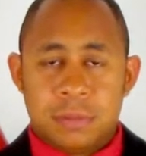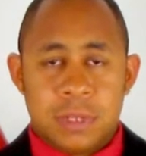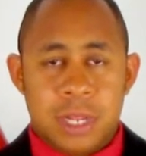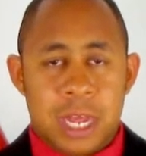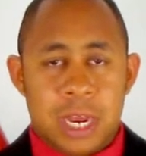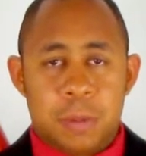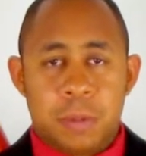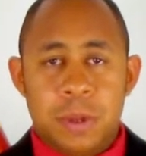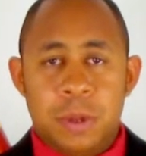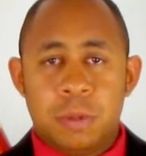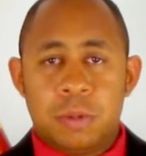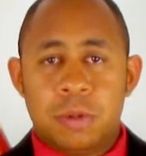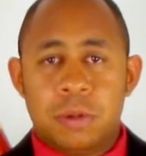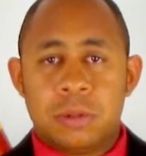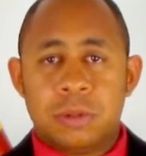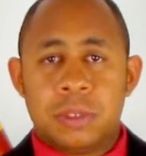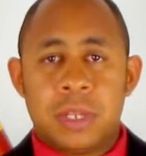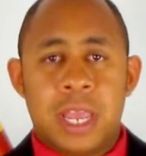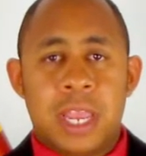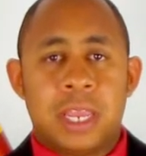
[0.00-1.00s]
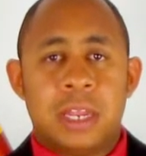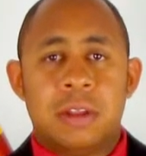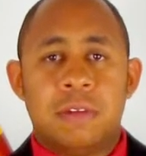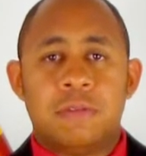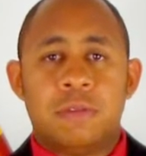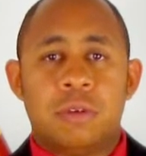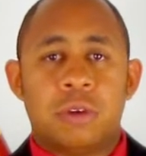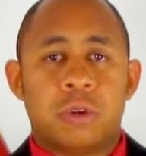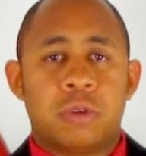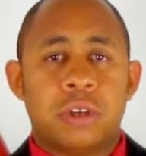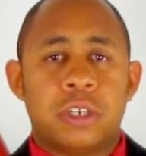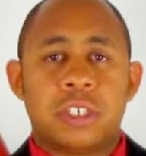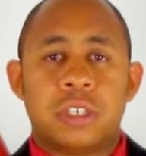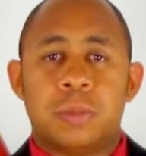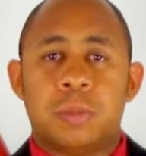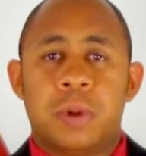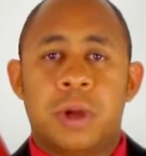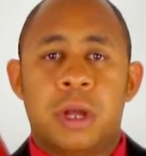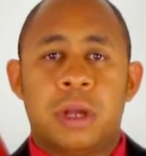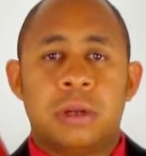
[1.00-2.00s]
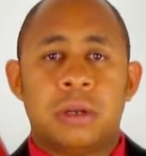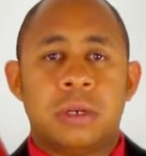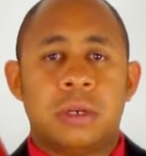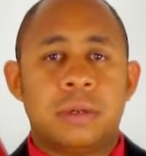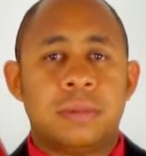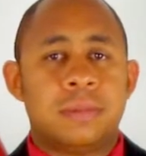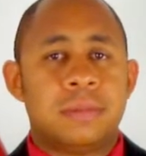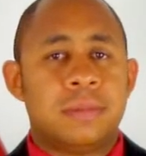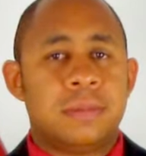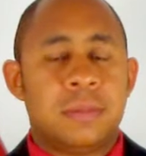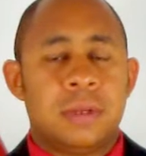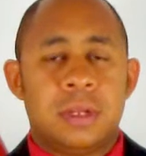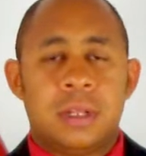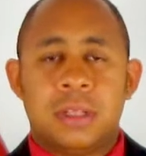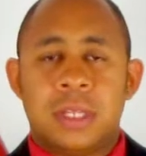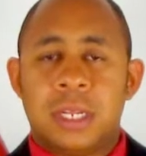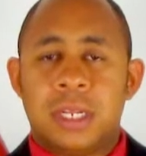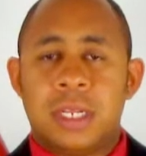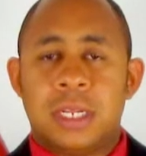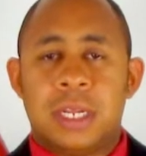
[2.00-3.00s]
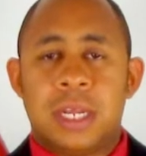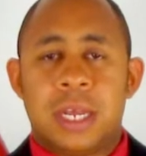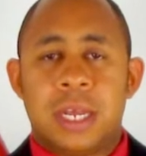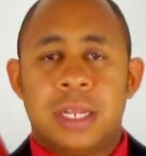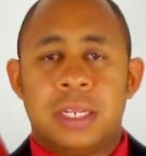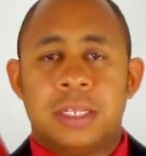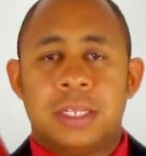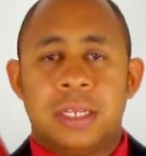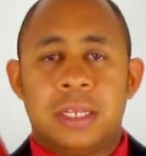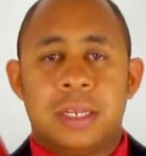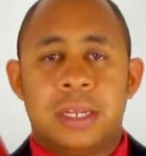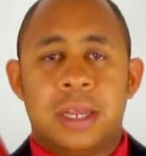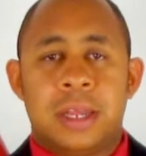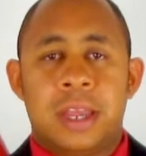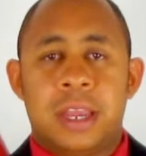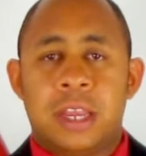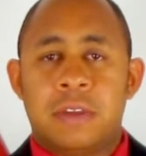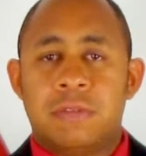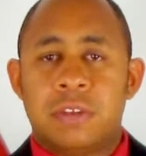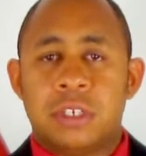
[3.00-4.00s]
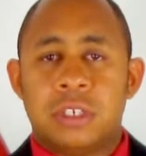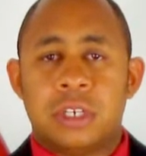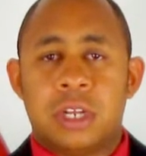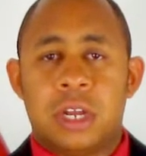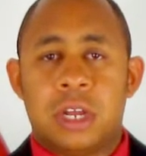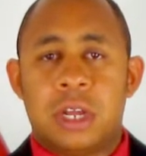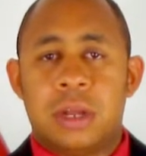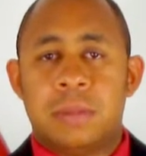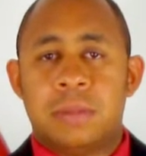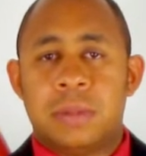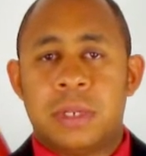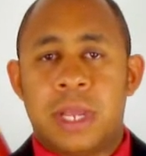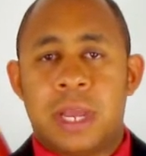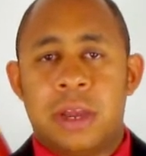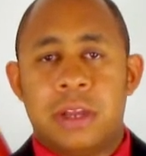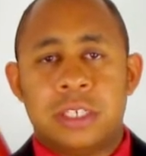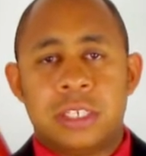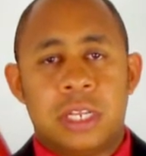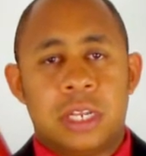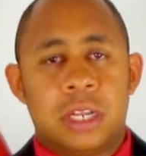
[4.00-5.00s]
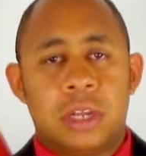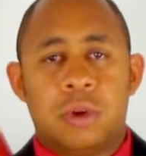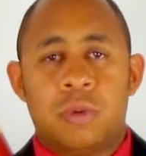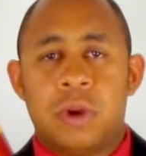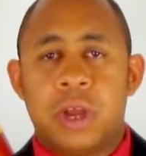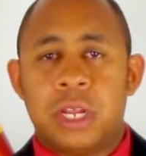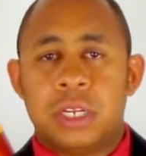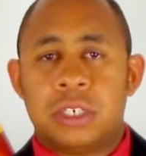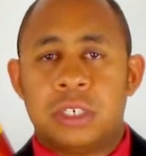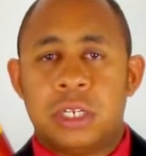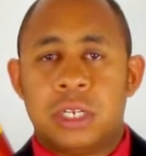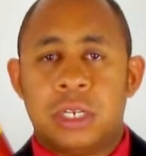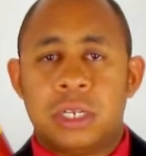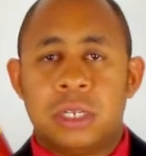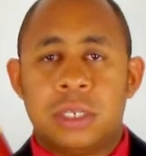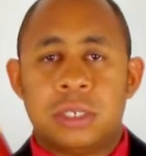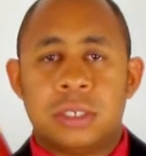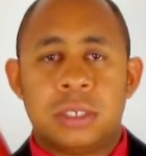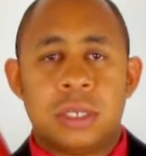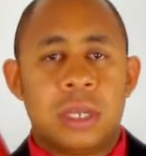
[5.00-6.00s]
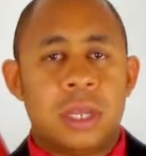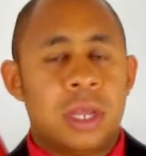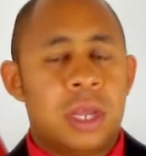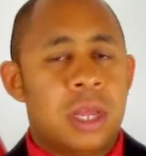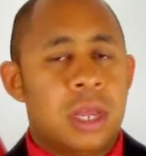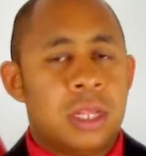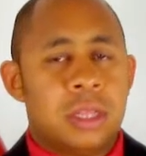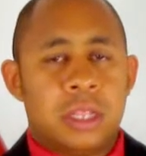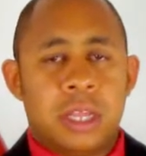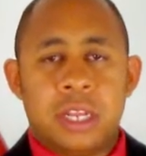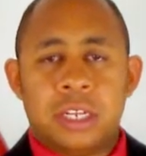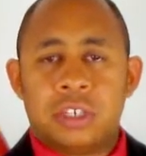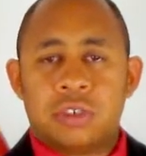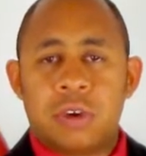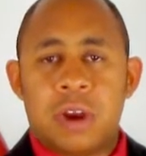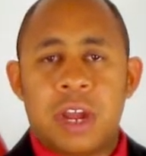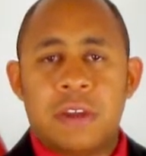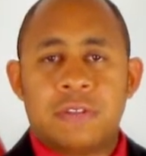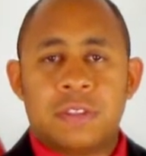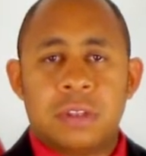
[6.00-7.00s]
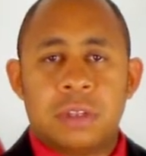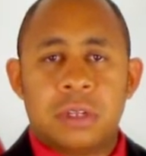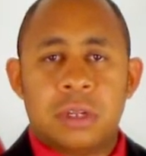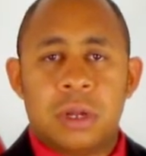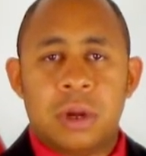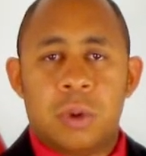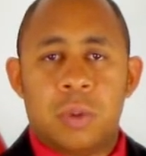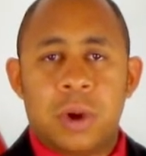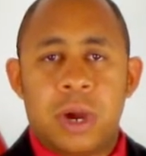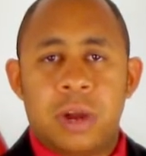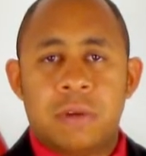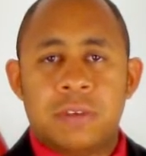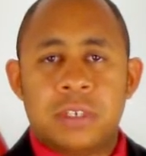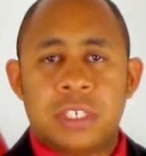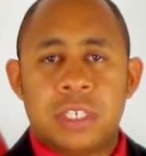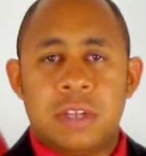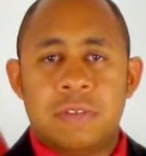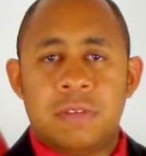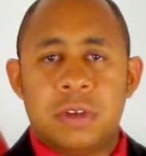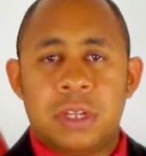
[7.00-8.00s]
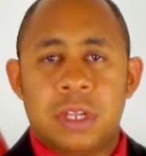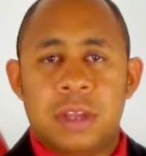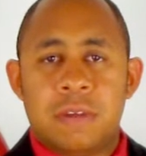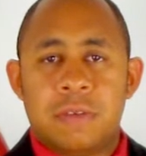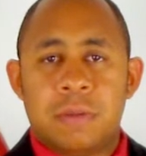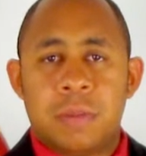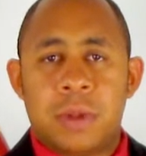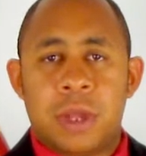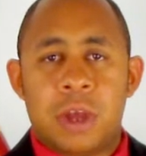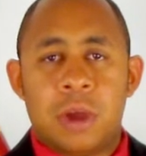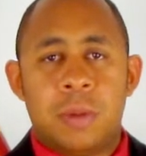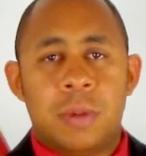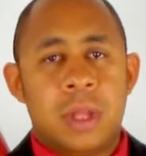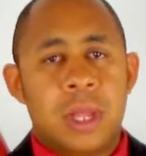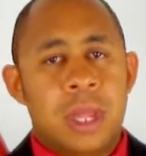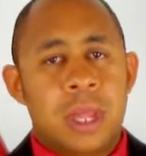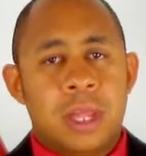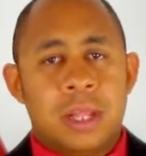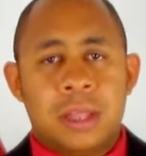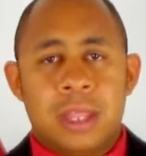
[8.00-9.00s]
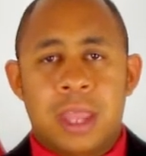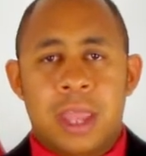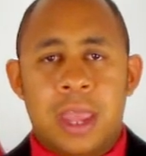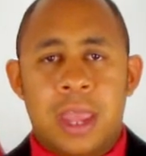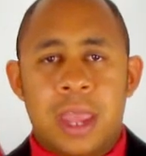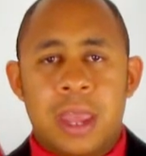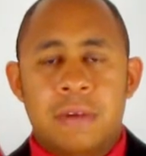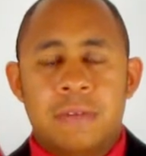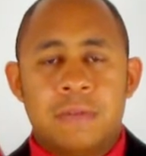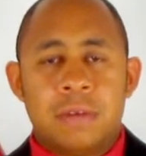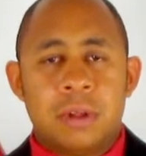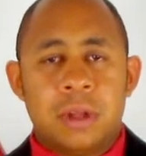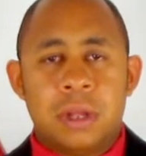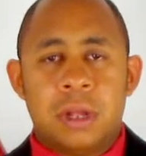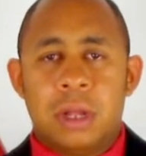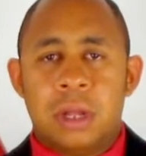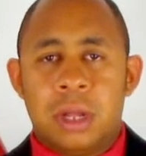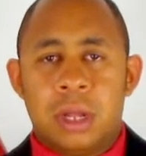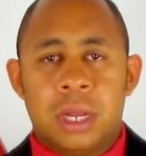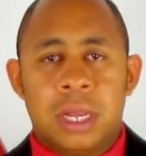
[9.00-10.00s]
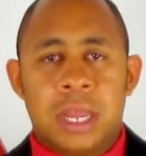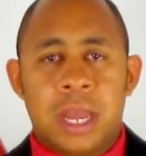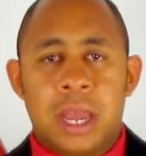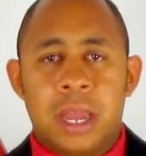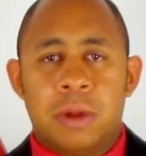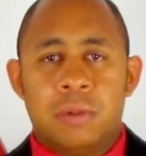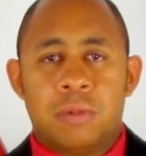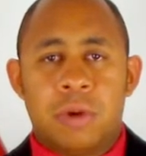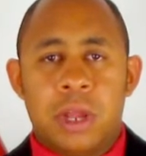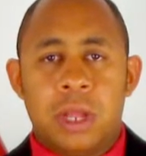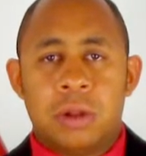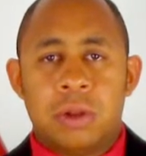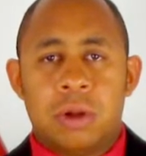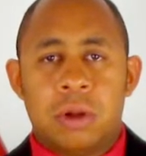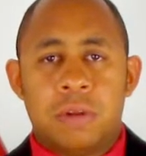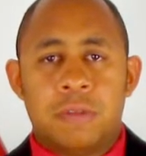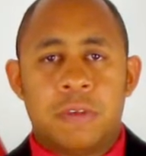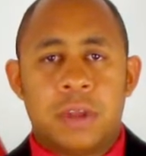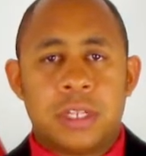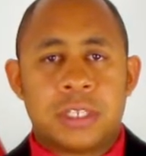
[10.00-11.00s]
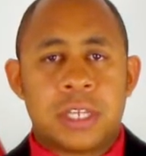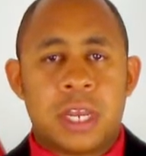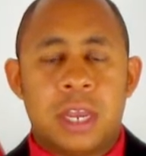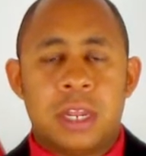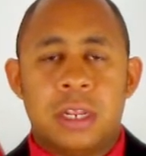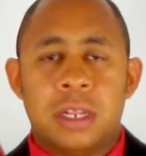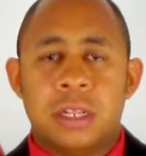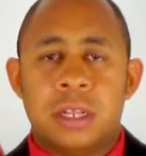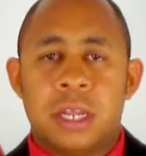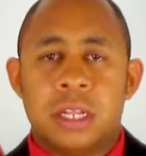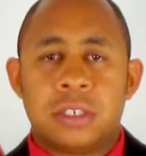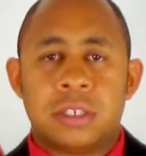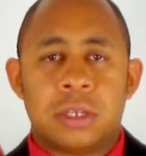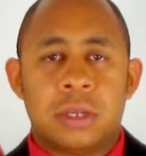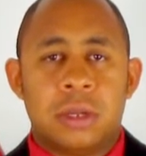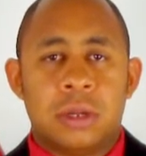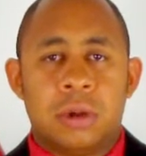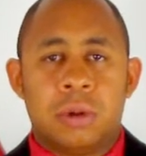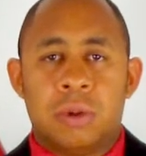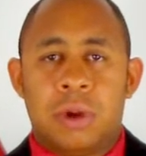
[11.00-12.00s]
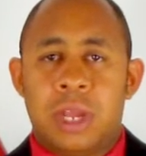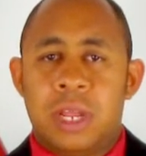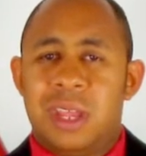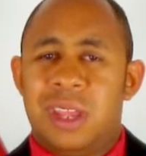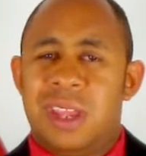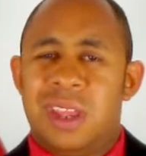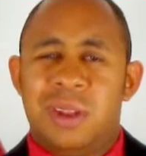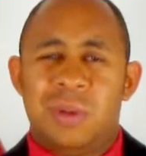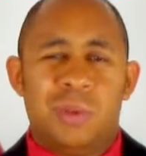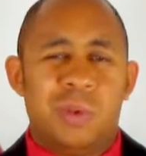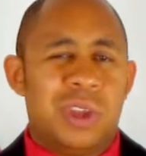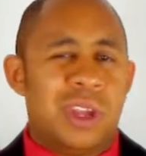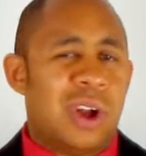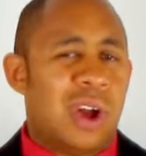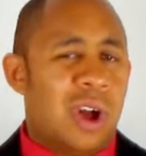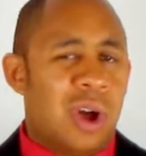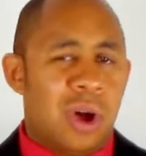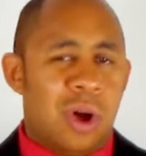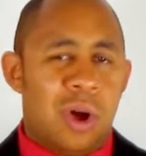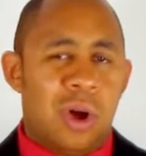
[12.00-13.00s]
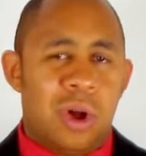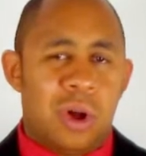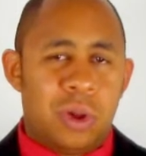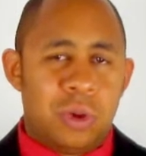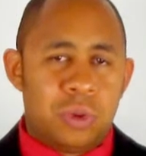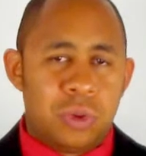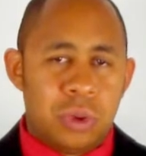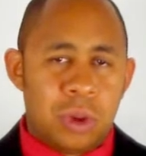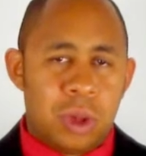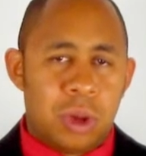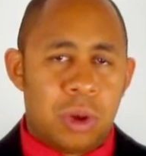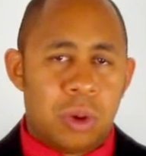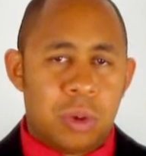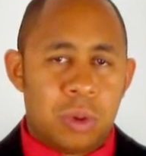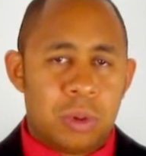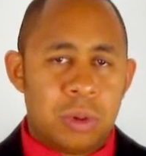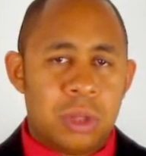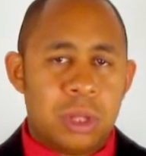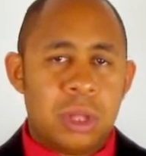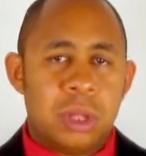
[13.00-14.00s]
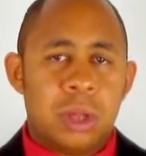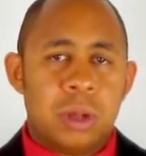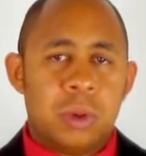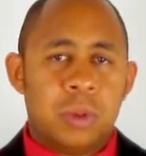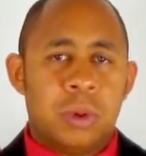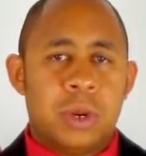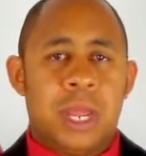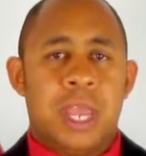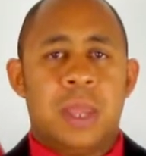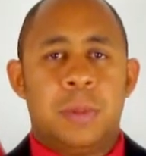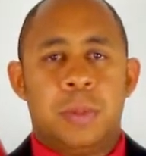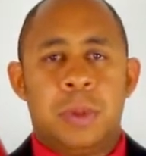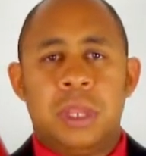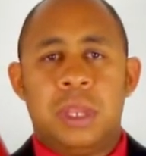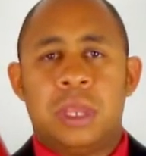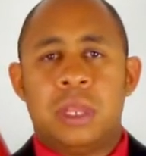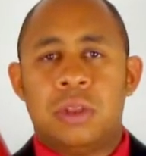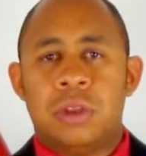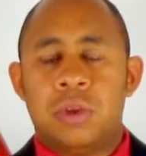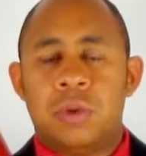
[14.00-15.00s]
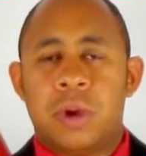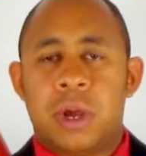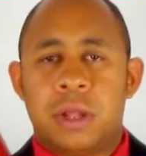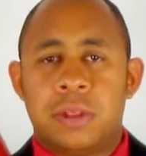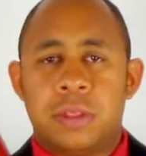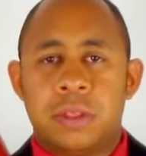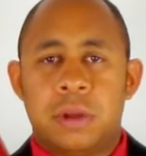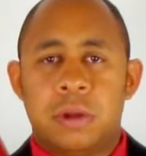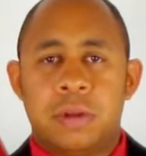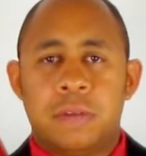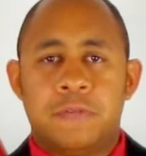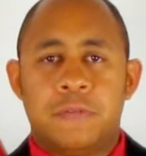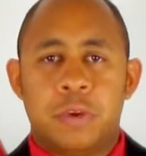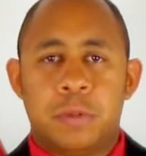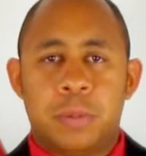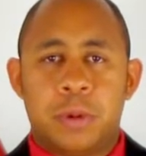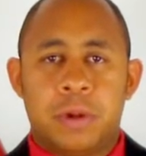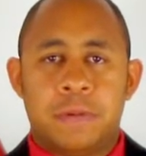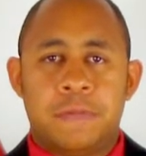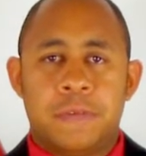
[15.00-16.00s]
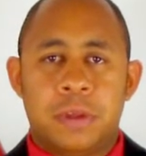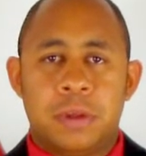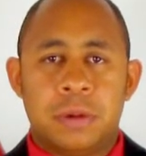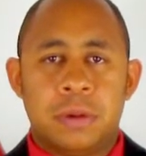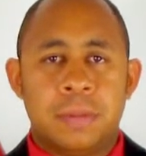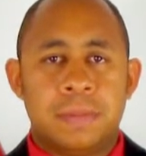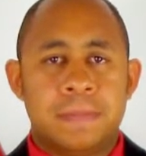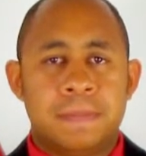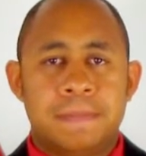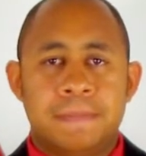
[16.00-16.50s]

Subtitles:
A lot of people negative on Christian Ponder. Think the guy did a heck of a job. Now he's getting Greg Jennings. They drafted a wide receiver to give him help. They have a guy in Randolph at tight end that's great, and we all know what AP can do out there on the football field.